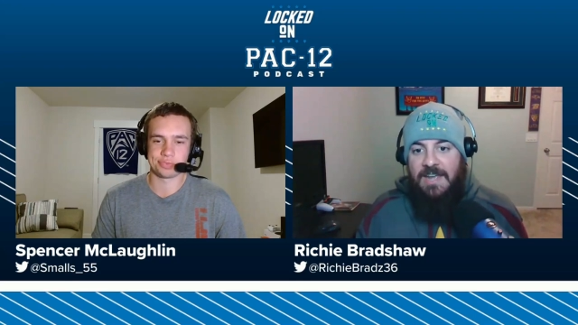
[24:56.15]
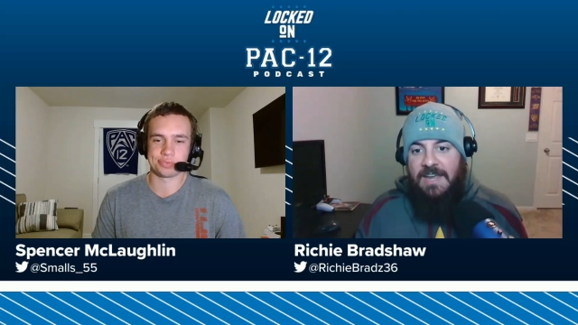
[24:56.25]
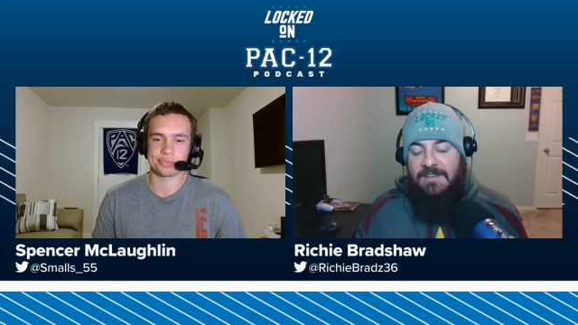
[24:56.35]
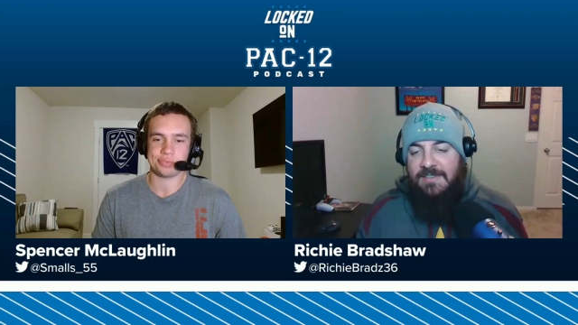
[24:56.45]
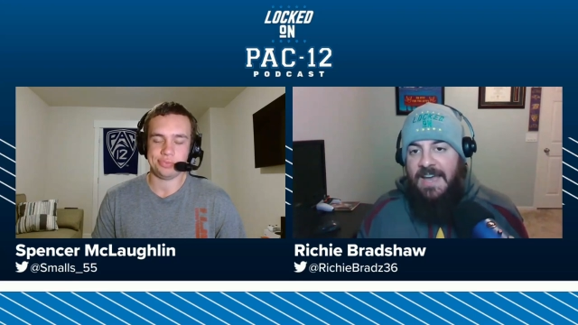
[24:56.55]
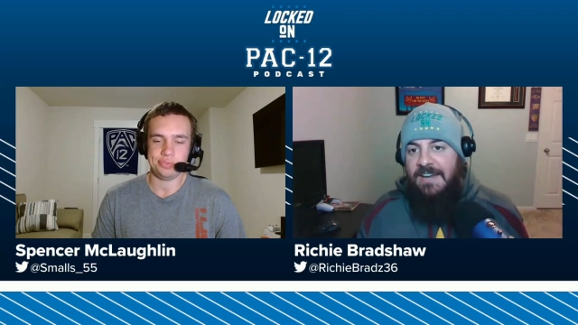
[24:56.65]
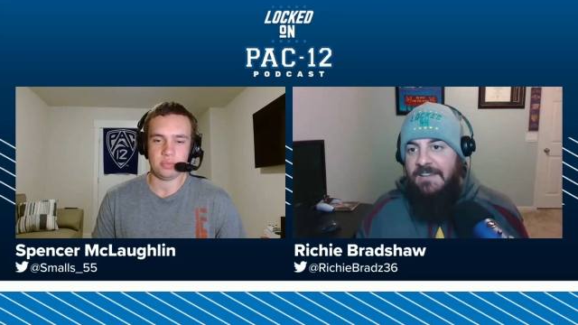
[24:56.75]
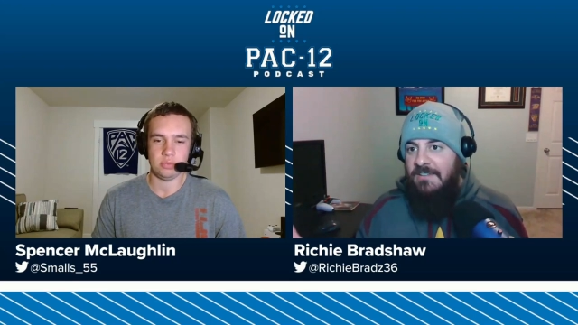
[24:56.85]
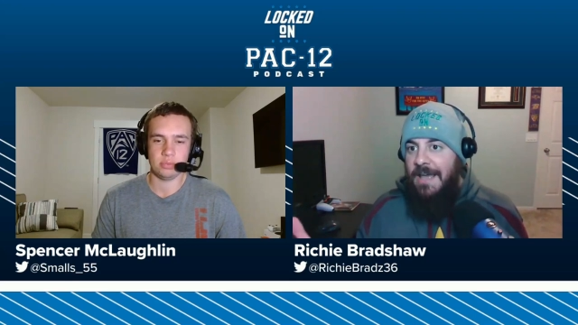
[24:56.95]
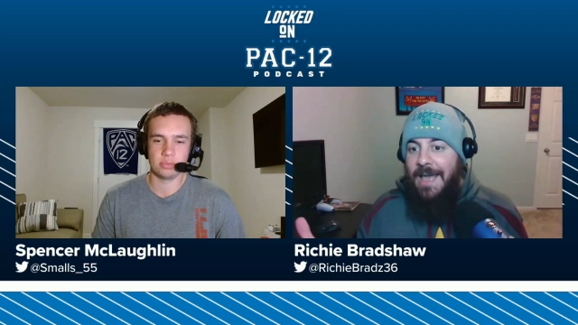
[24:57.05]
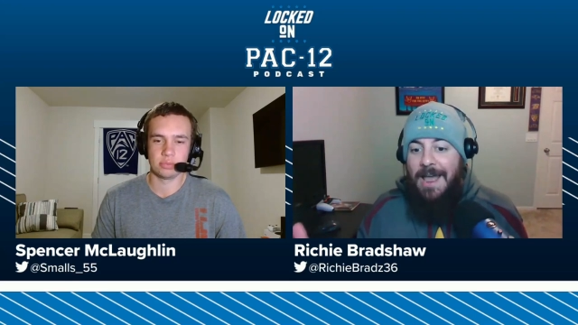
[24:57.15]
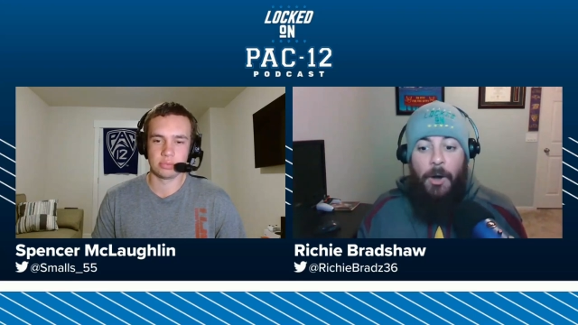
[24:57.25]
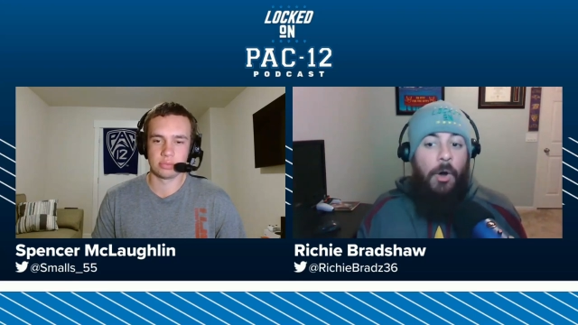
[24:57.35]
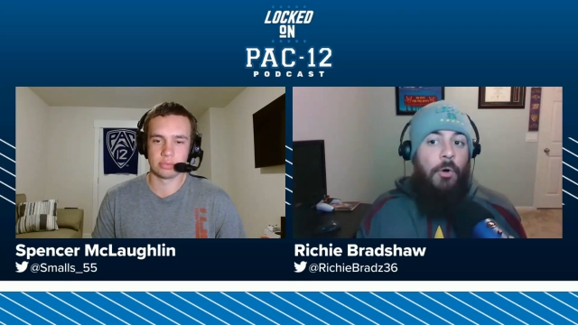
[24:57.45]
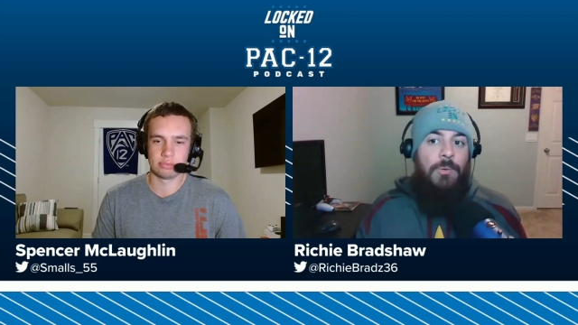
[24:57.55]
Speaker 1: And that is
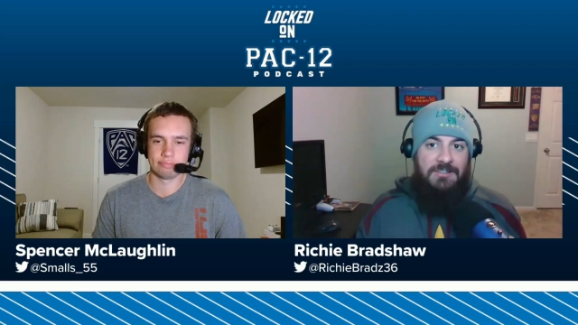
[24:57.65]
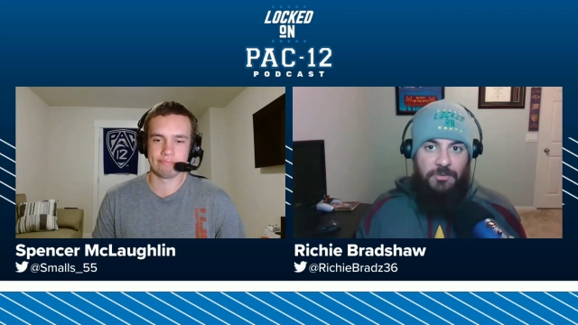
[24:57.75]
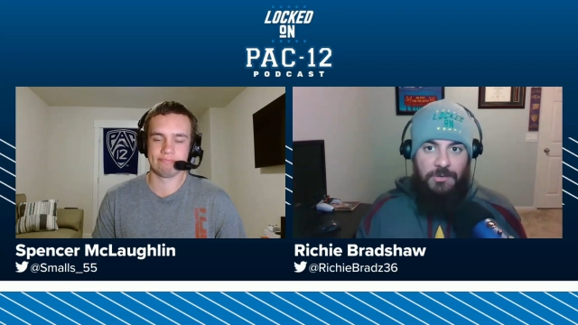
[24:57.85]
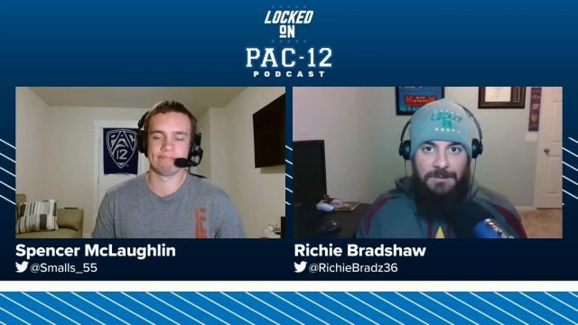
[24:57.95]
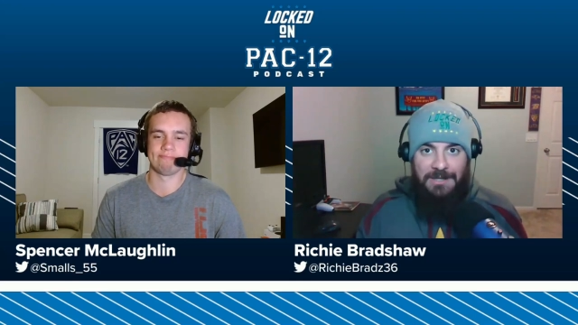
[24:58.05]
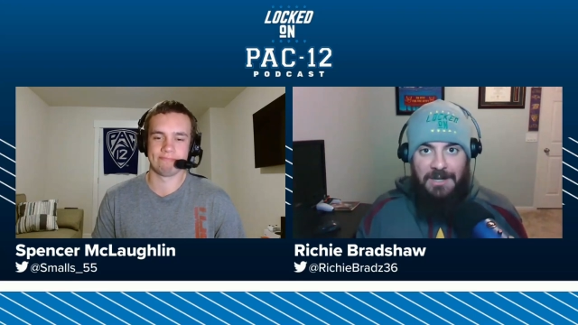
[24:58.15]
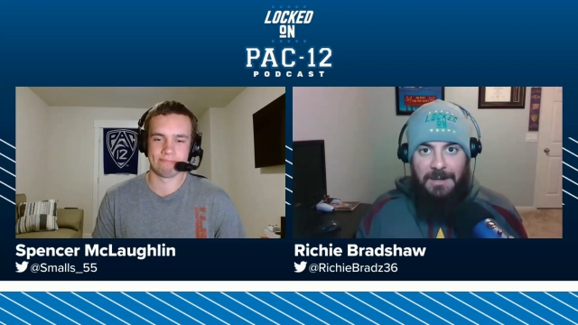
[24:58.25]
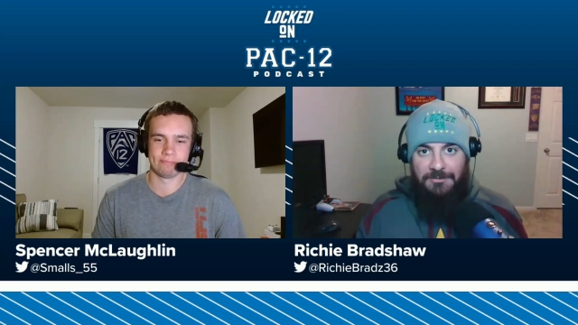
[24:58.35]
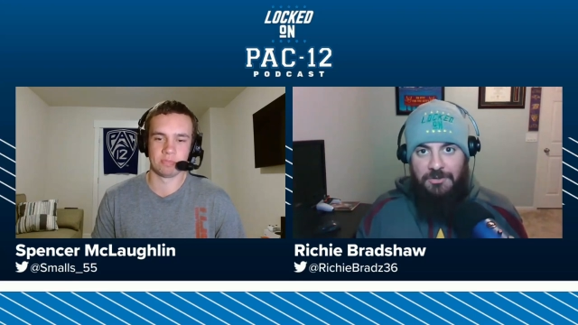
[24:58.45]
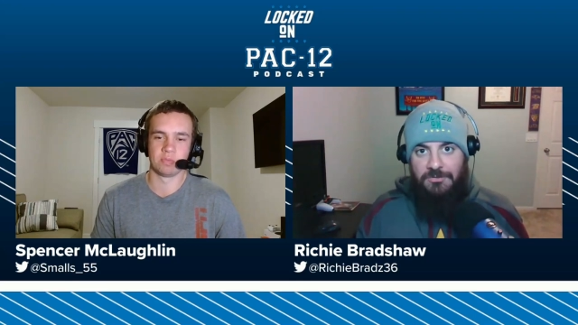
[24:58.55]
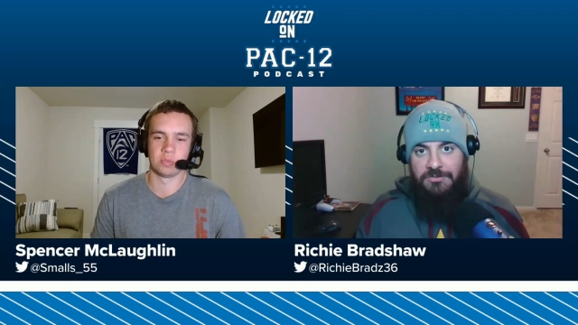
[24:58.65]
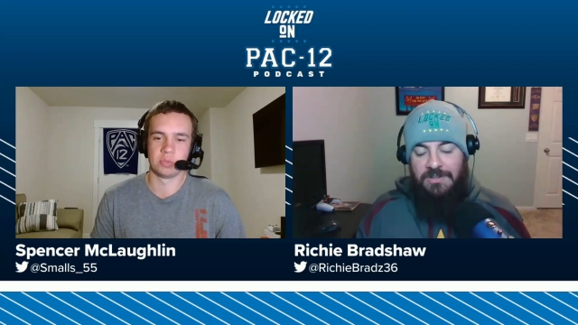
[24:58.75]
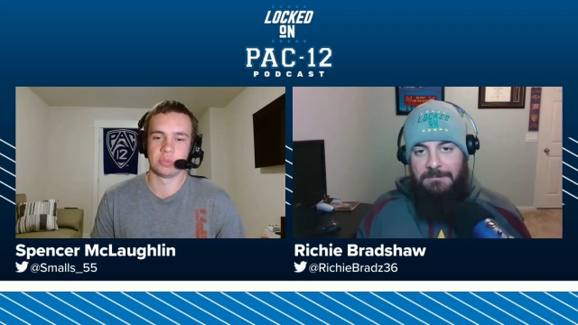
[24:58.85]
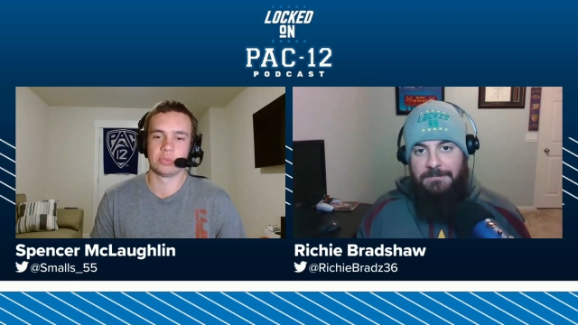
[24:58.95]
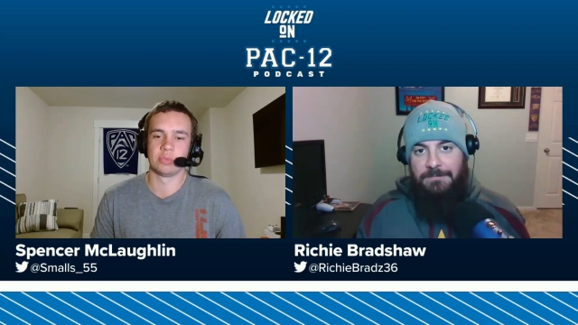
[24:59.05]
always going to be an obstacle for
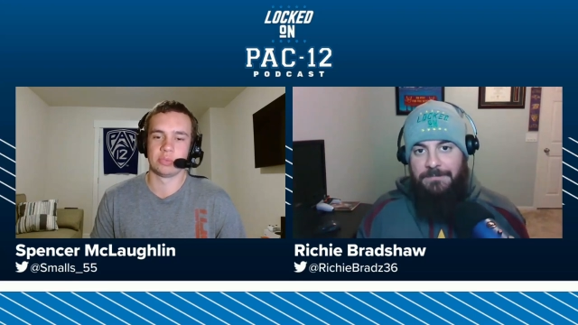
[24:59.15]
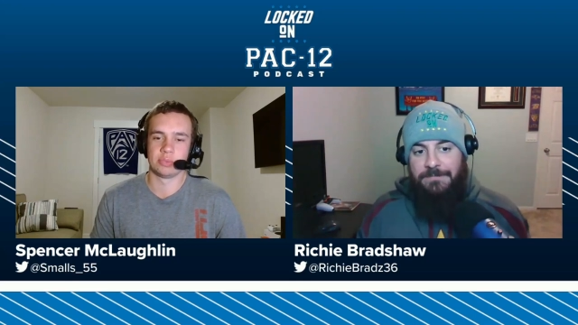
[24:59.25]
them.